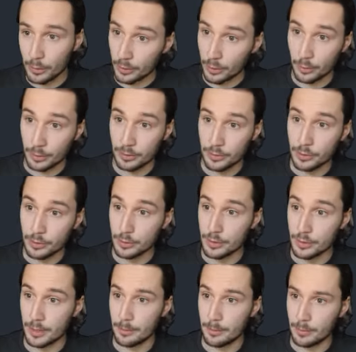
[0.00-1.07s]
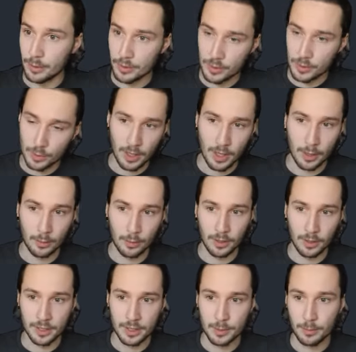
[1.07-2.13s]
going to use them, but I
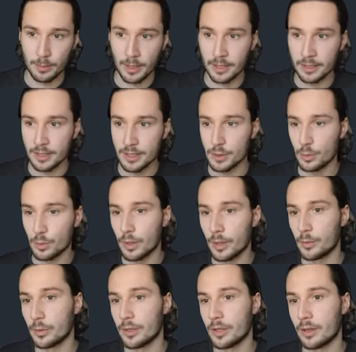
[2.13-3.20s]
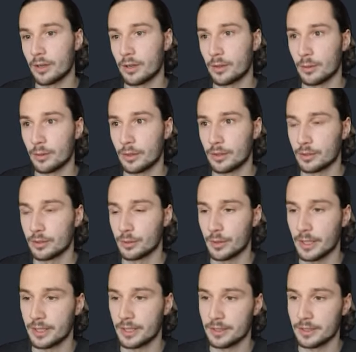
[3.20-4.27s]
will explain this when we are going to
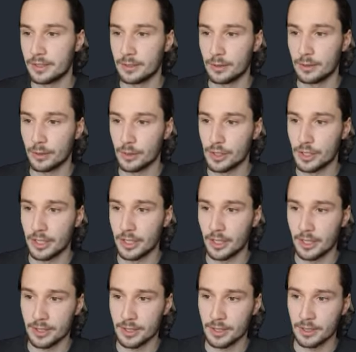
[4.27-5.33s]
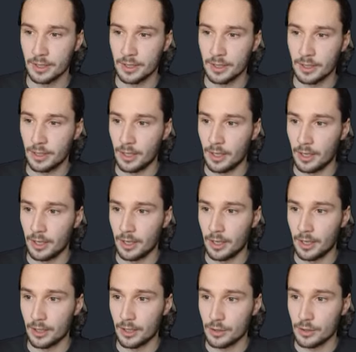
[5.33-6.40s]
create the Node.js
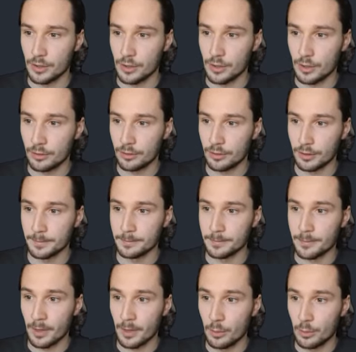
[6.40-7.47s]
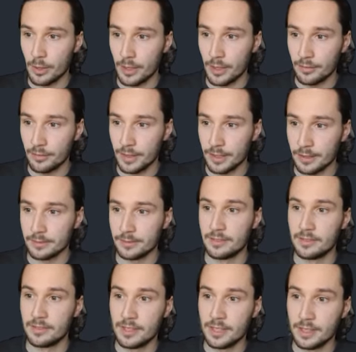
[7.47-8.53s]
server. We have a
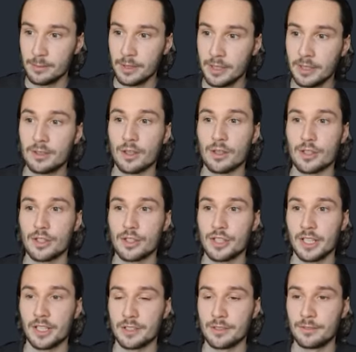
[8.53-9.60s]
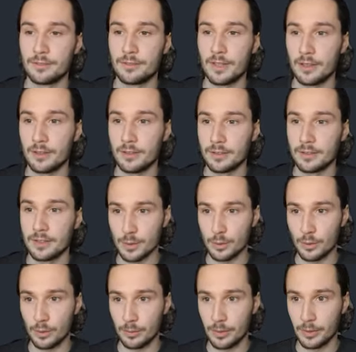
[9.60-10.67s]
db.json file. This
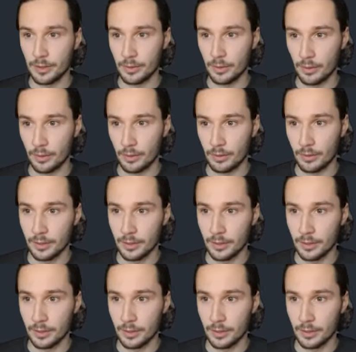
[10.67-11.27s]
will be our